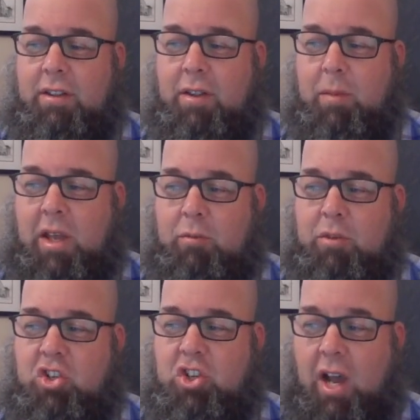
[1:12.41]
the man
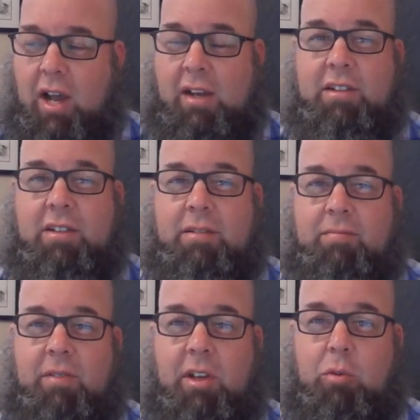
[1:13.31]
was shocked
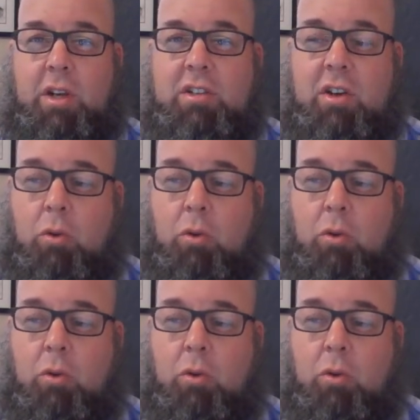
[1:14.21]
and went